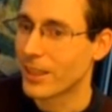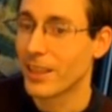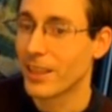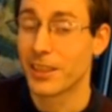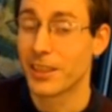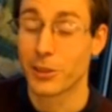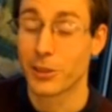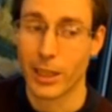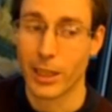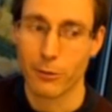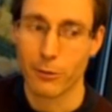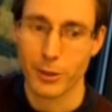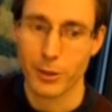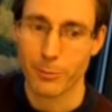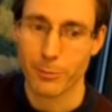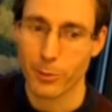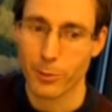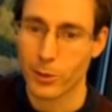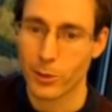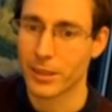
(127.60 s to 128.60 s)
So I
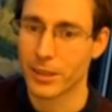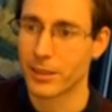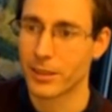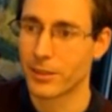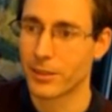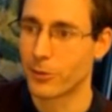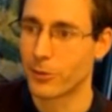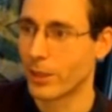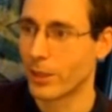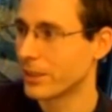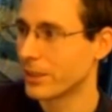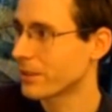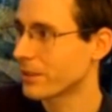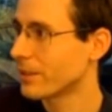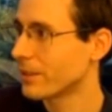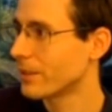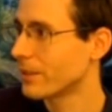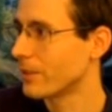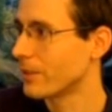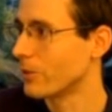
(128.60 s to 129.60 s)
was born in
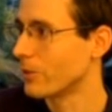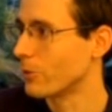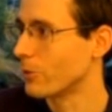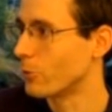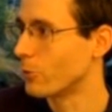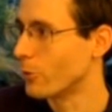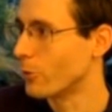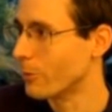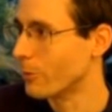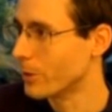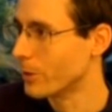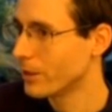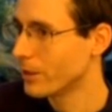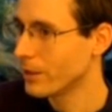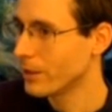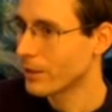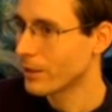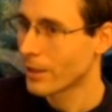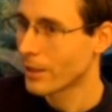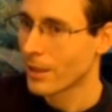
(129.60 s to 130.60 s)
Dresden in
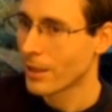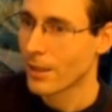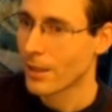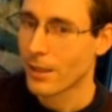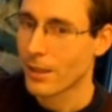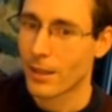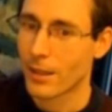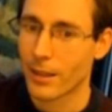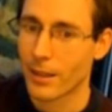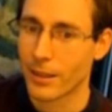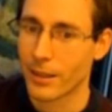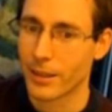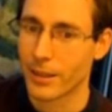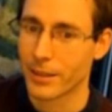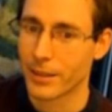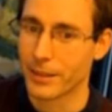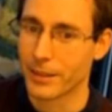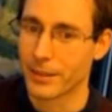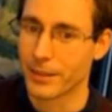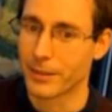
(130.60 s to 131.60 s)
Germany
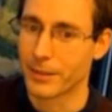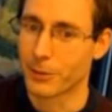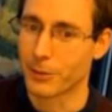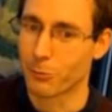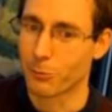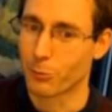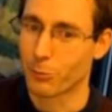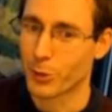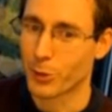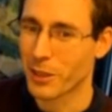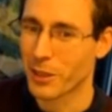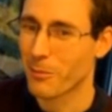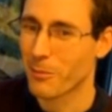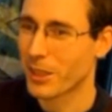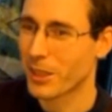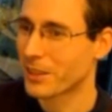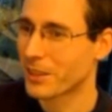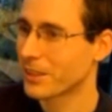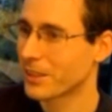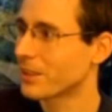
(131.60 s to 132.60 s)
and pretty
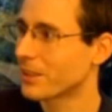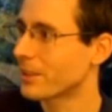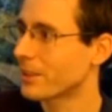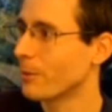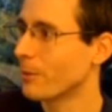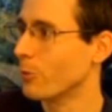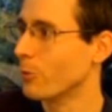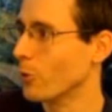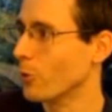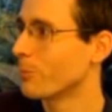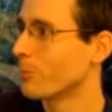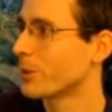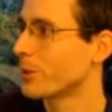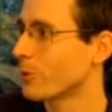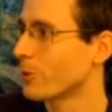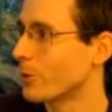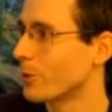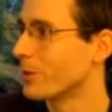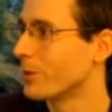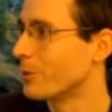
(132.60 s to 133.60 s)
much in the suburbs.
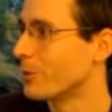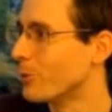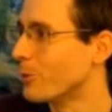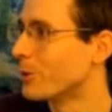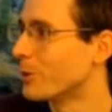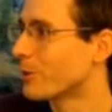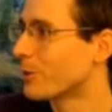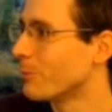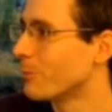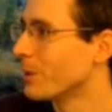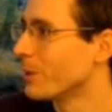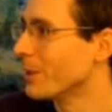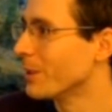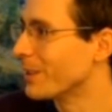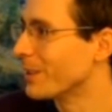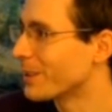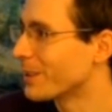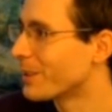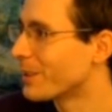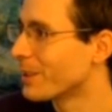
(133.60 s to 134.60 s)
So it used to be
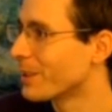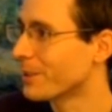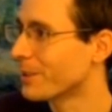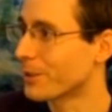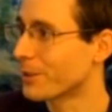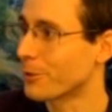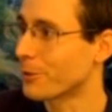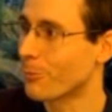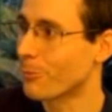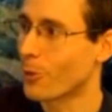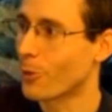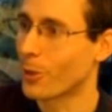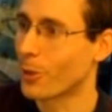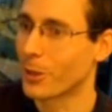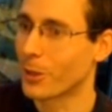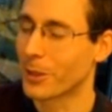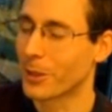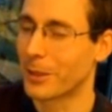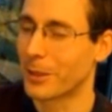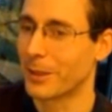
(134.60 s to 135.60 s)
just a
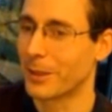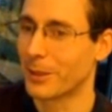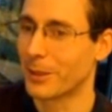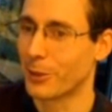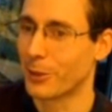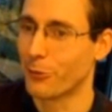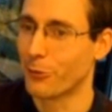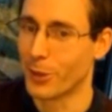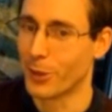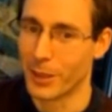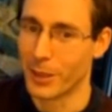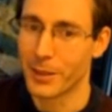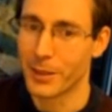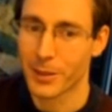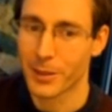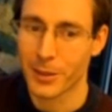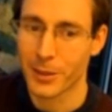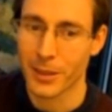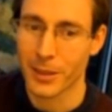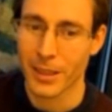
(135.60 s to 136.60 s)
small
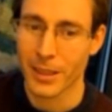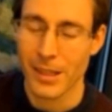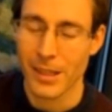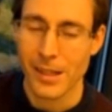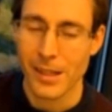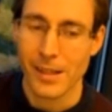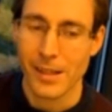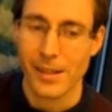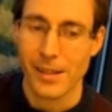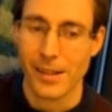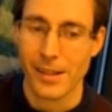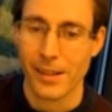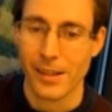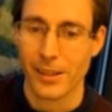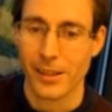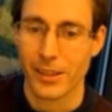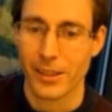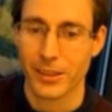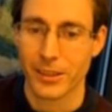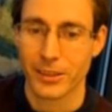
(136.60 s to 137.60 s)
village.
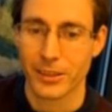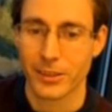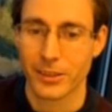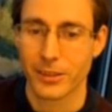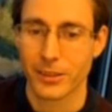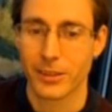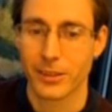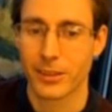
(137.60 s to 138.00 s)
And